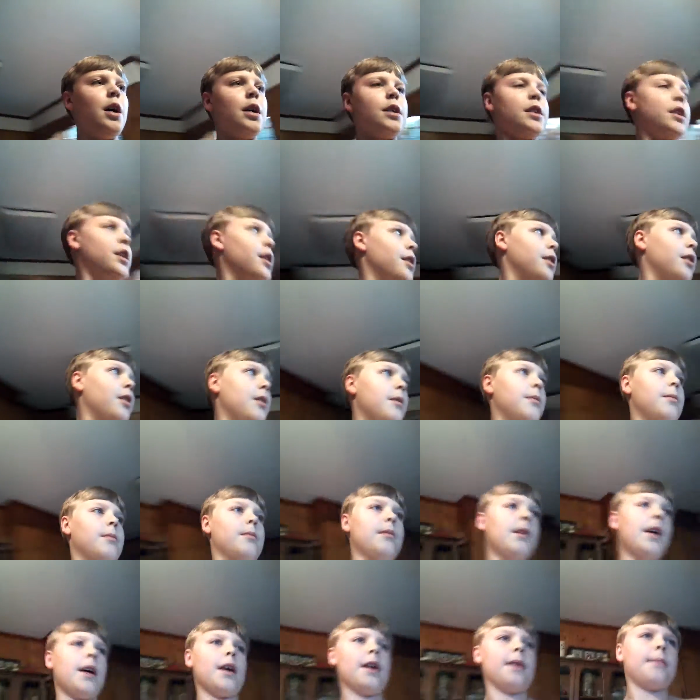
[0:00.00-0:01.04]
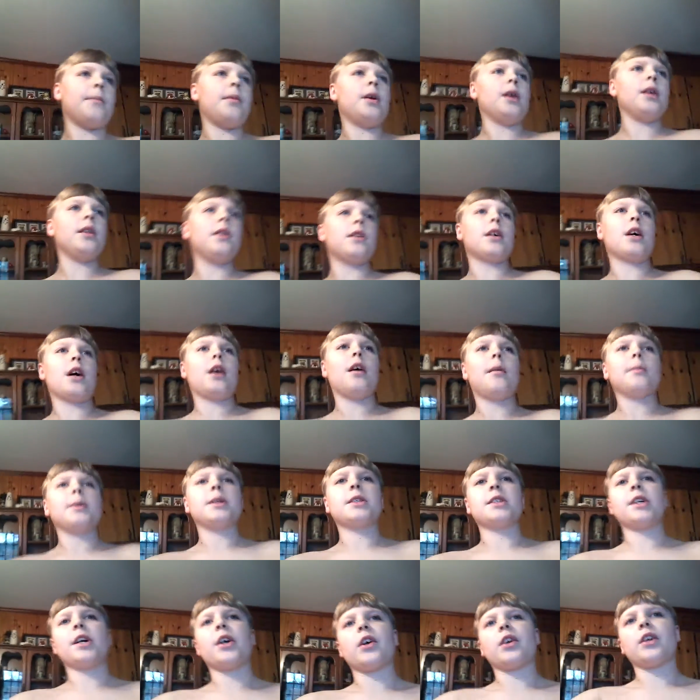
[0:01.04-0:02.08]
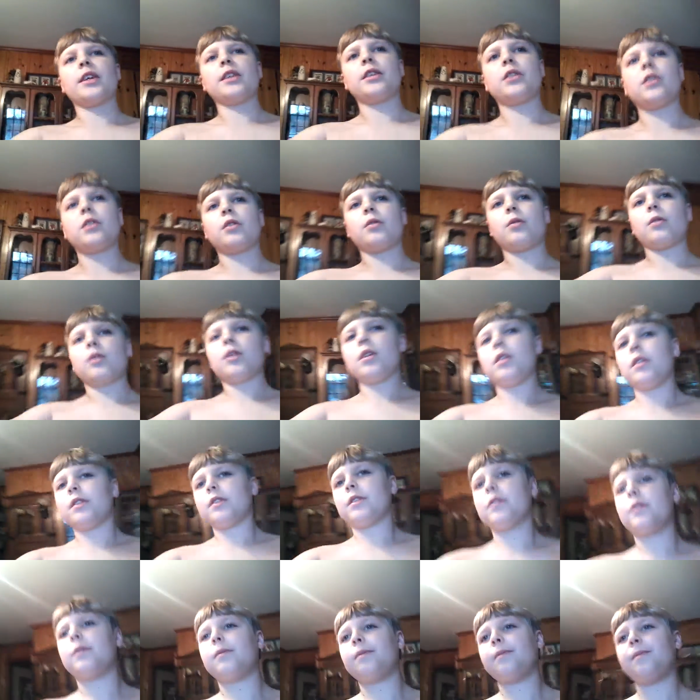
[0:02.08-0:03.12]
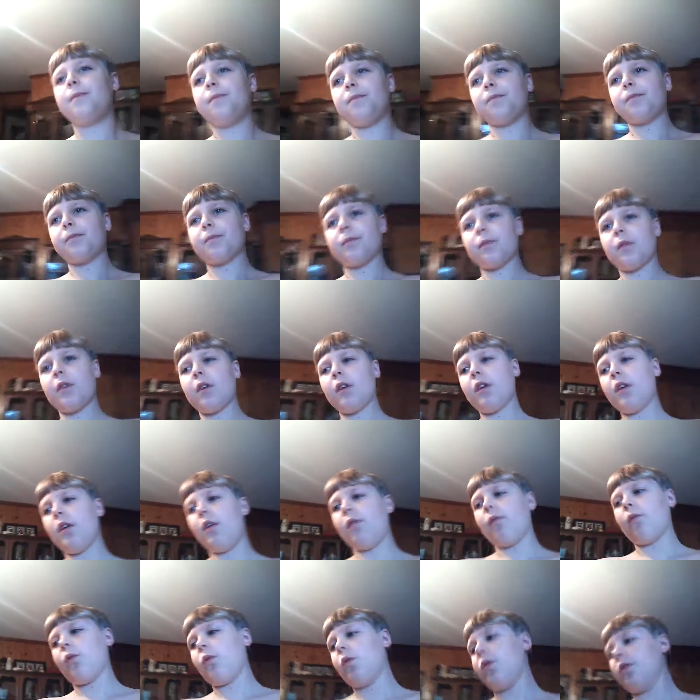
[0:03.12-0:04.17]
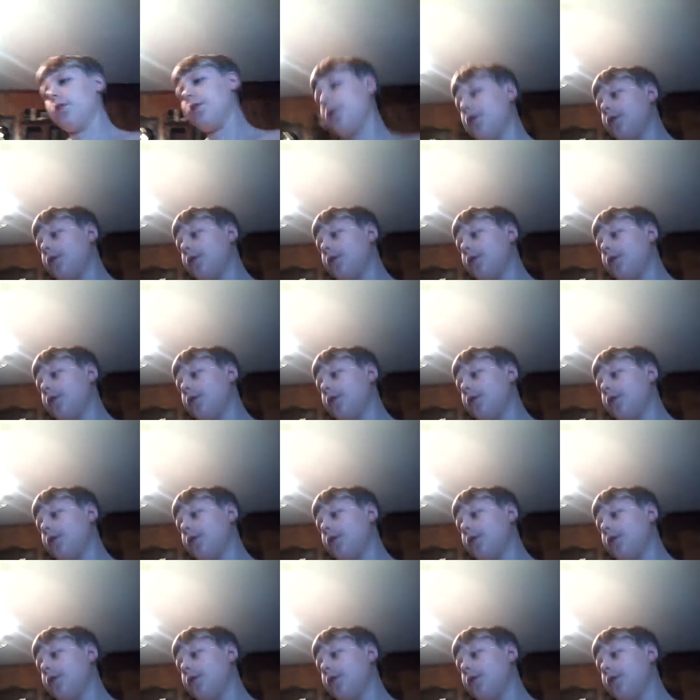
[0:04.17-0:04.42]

to, uh, put in the comments how your Easter was, if you want